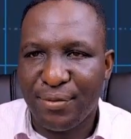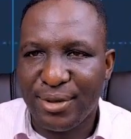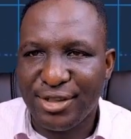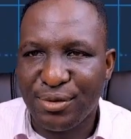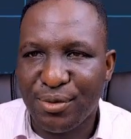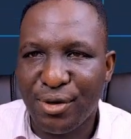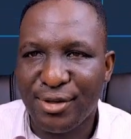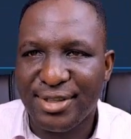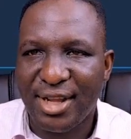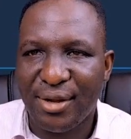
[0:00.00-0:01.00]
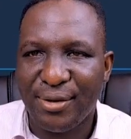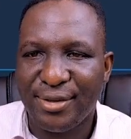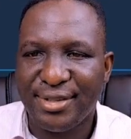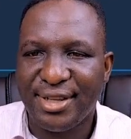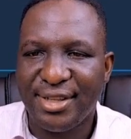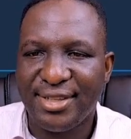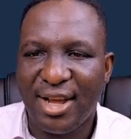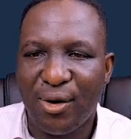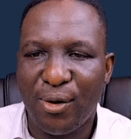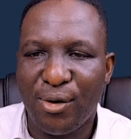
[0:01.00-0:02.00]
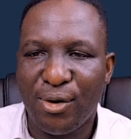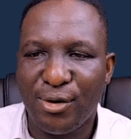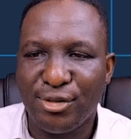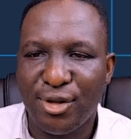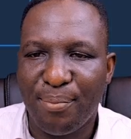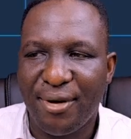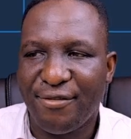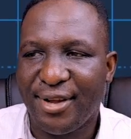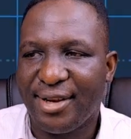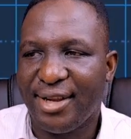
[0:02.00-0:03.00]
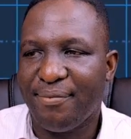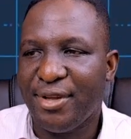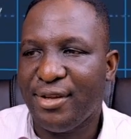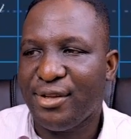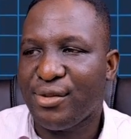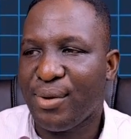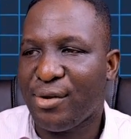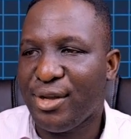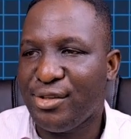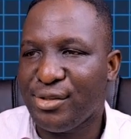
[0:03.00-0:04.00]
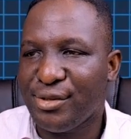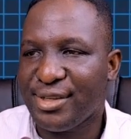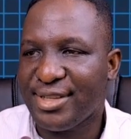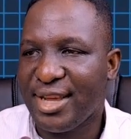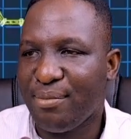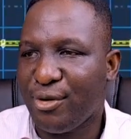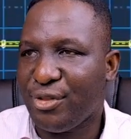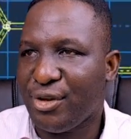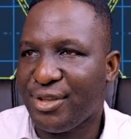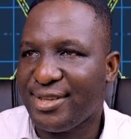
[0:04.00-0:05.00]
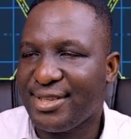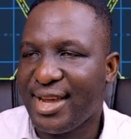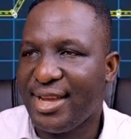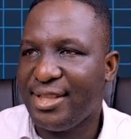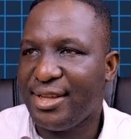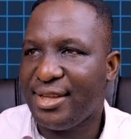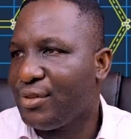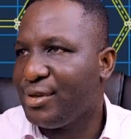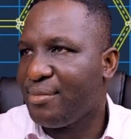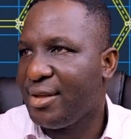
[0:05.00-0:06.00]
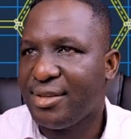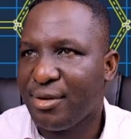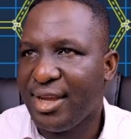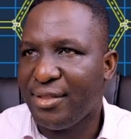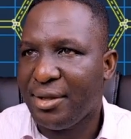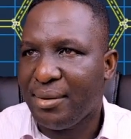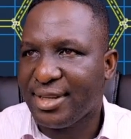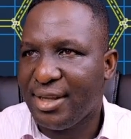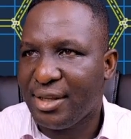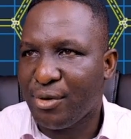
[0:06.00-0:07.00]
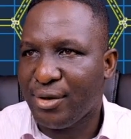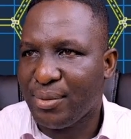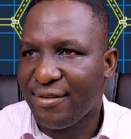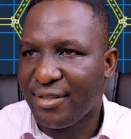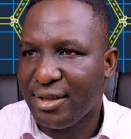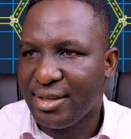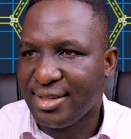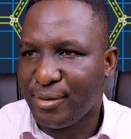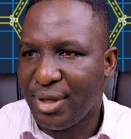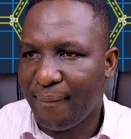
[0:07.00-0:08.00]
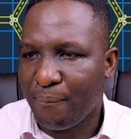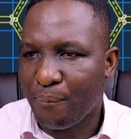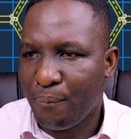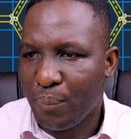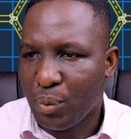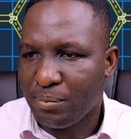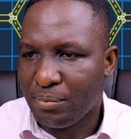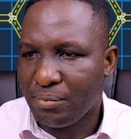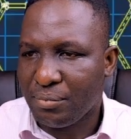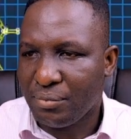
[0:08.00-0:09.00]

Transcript: if we zoom close now, you can see these are all closed up perfectly. So we're going to do the same on the other side. So we'll do the same here. So I'm going to click on there,